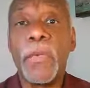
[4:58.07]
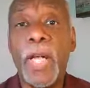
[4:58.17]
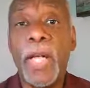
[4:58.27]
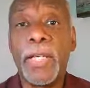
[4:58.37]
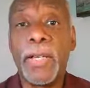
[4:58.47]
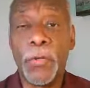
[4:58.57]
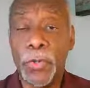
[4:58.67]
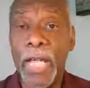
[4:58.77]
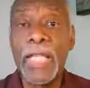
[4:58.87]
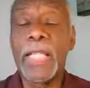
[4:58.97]
And if you
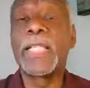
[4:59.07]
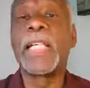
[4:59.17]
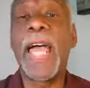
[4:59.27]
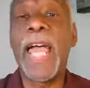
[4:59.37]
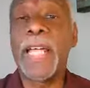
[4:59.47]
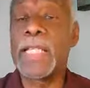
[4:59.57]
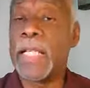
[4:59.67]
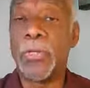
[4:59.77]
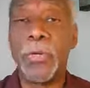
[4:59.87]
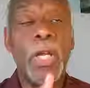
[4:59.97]
take this class
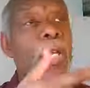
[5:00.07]
and